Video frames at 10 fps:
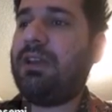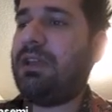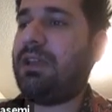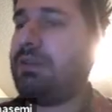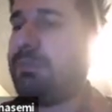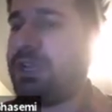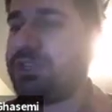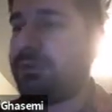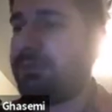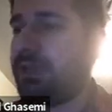In the
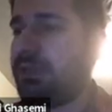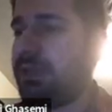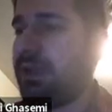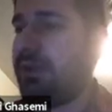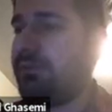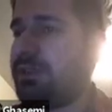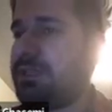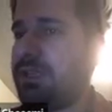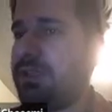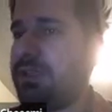measurement,
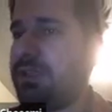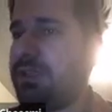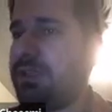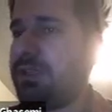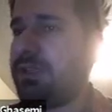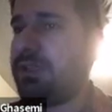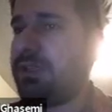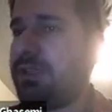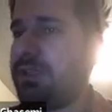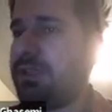everything is
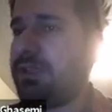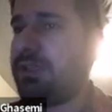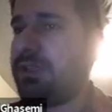completely,